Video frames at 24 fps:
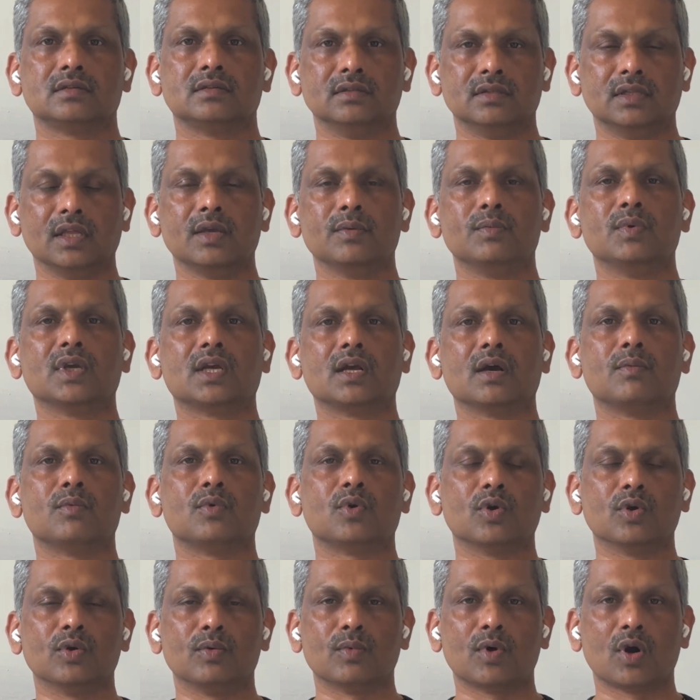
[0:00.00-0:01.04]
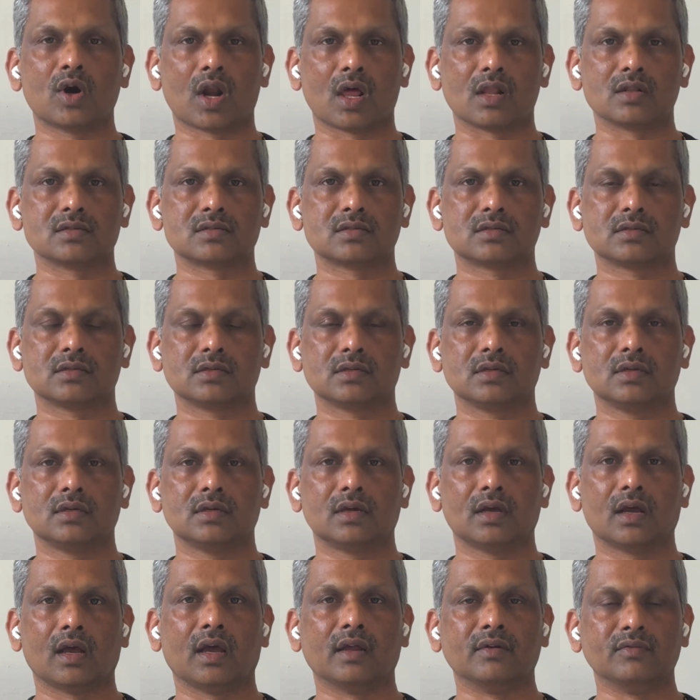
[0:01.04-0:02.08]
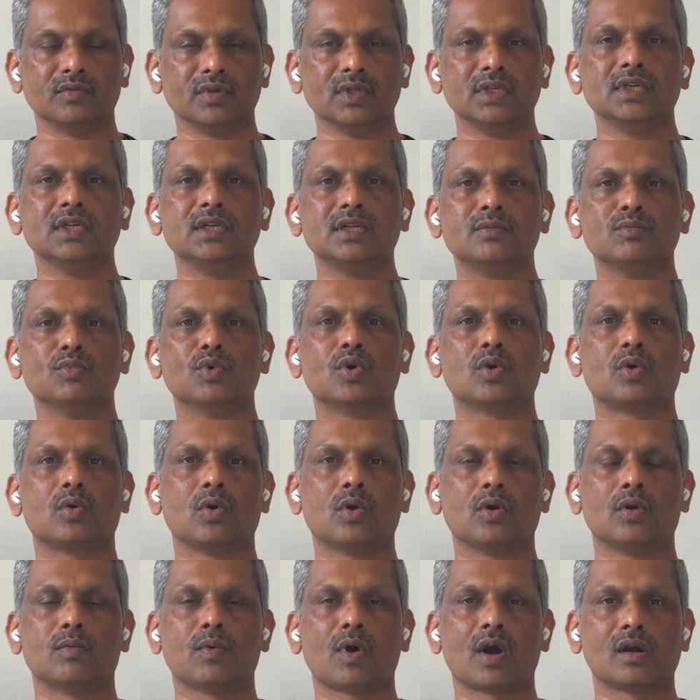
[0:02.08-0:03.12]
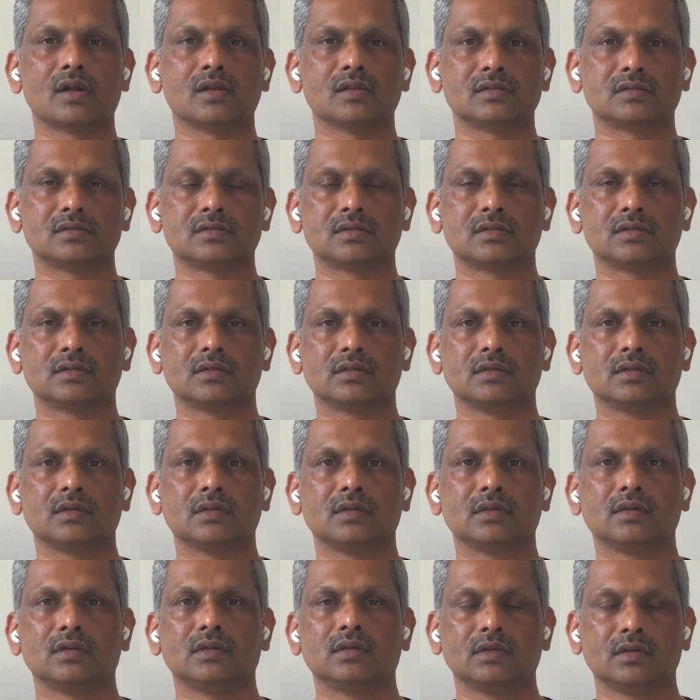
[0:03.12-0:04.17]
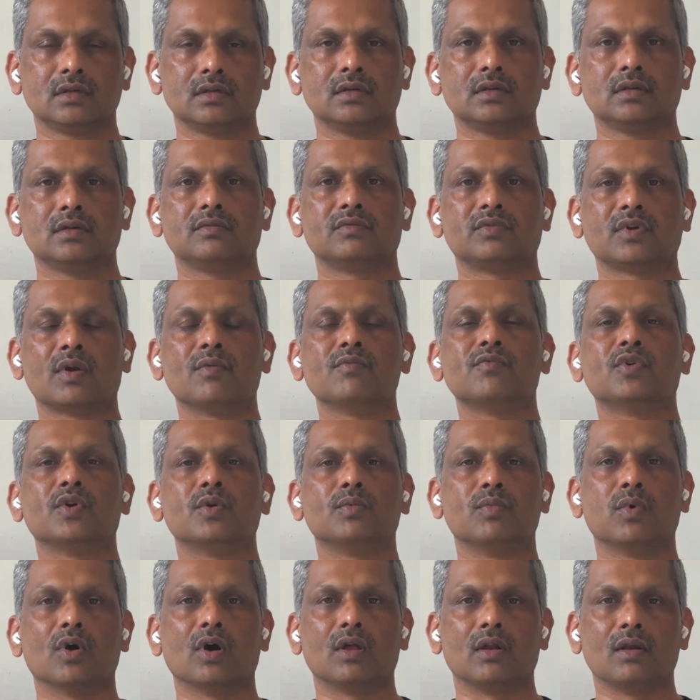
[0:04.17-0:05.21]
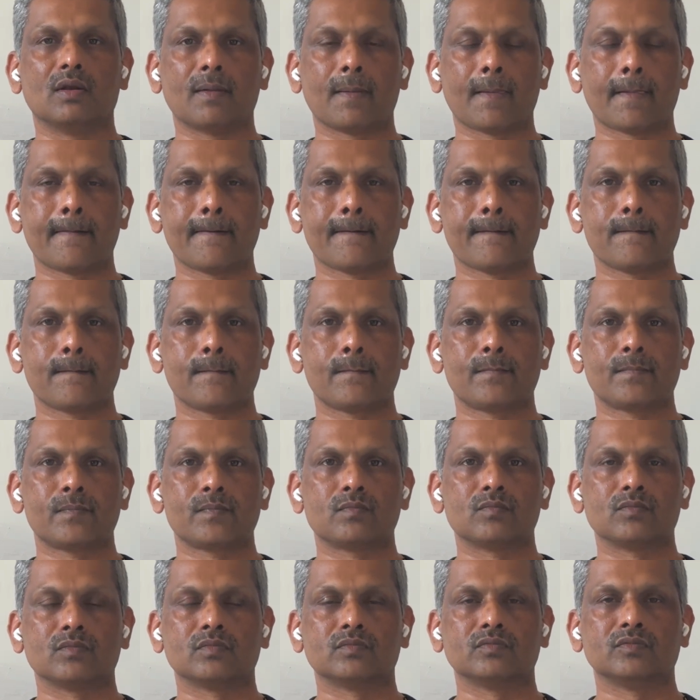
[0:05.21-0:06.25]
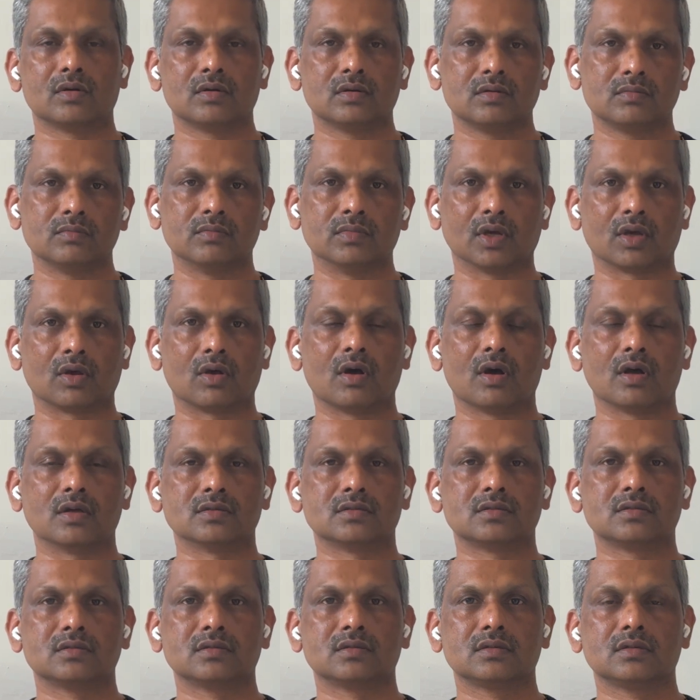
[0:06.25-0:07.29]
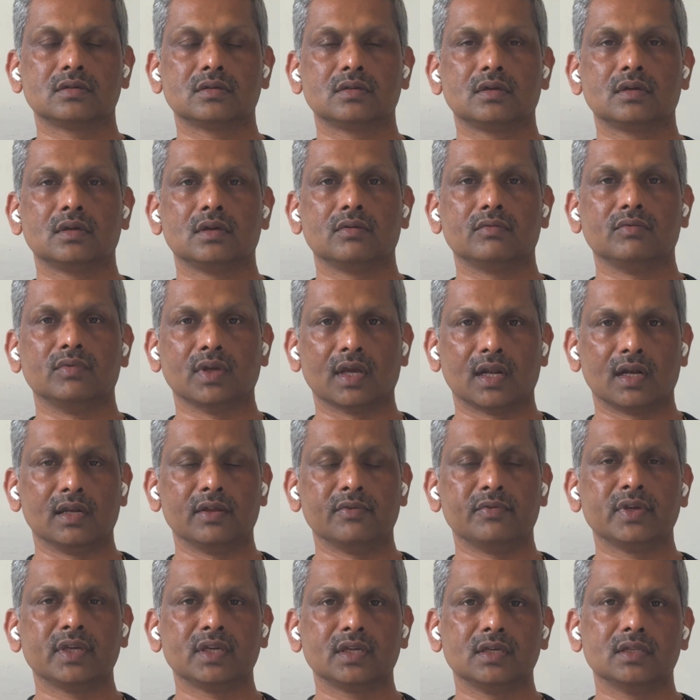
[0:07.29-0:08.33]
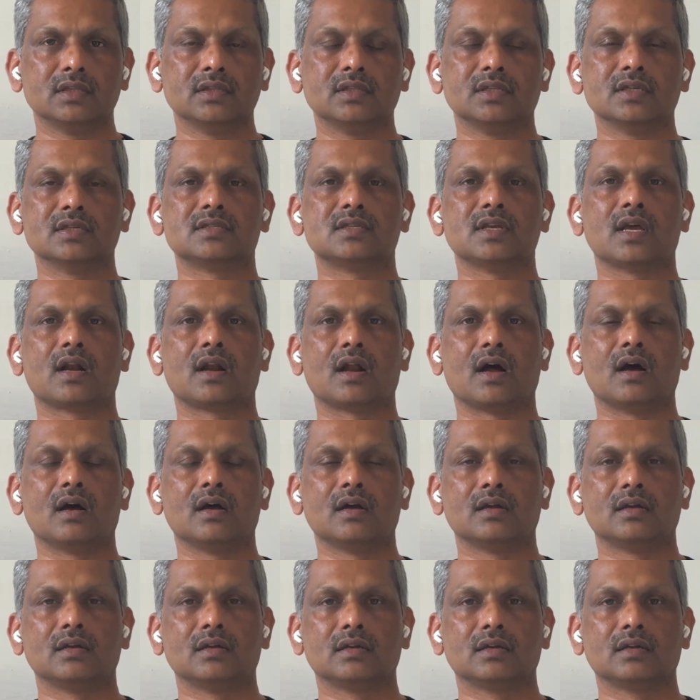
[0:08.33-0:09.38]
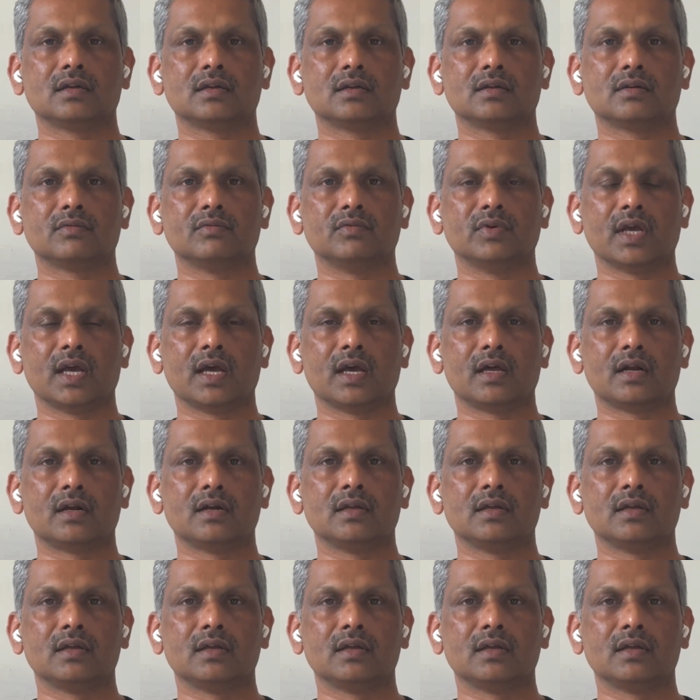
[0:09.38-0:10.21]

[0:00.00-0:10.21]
They become role models, and we need more role models from football, because we are living in this era where